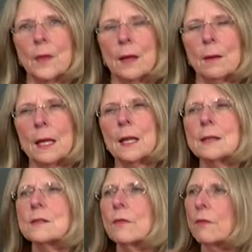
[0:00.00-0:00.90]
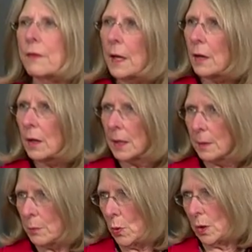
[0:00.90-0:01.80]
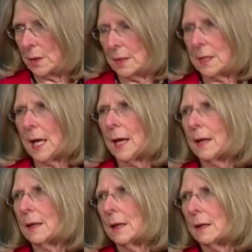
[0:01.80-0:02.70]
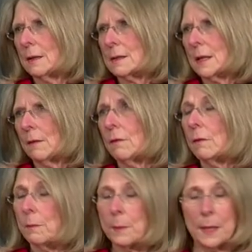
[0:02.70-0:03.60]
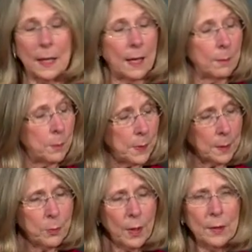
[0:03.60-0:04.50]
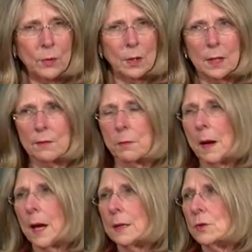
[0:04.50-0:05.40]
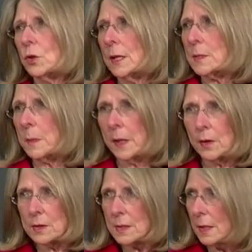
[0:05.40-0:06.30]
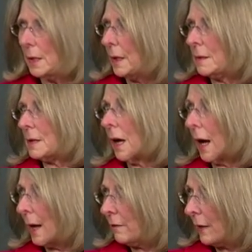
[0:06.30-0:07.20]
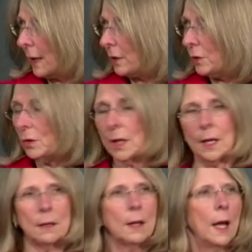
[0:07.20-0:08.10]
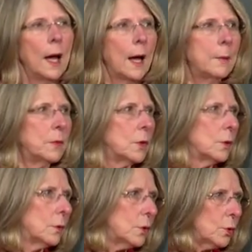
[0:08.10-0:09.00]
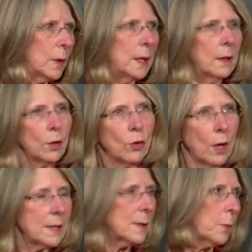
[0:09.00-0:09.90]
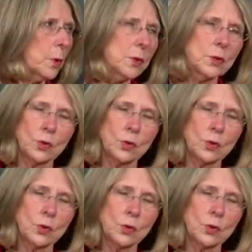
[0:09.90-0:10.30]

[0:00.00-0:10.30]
It is very important, and it has been a big priority of mine. Transparency is a high value, and I'm doing it across the board.